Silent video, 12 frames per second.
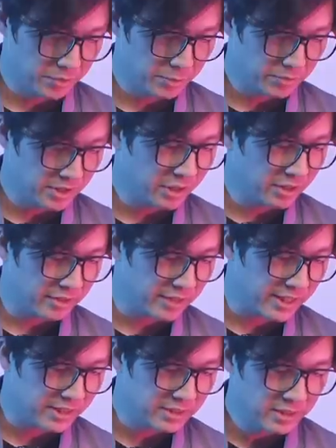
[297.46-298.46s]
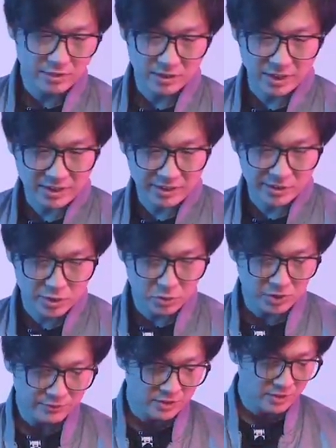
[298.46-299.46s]
But beyond that, the Lycaon
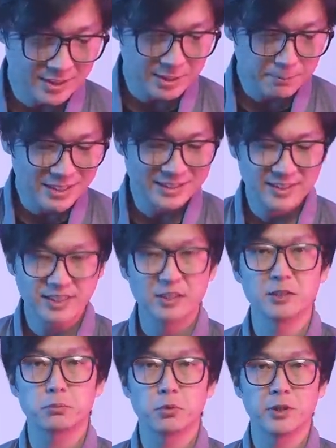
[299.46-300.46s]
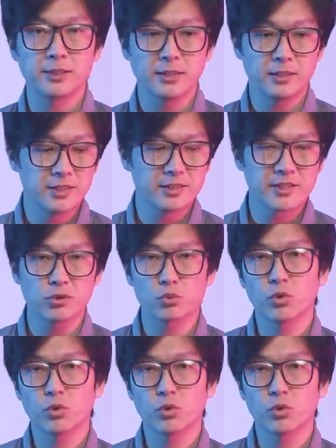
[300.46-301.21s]
Swift, its main selling point is the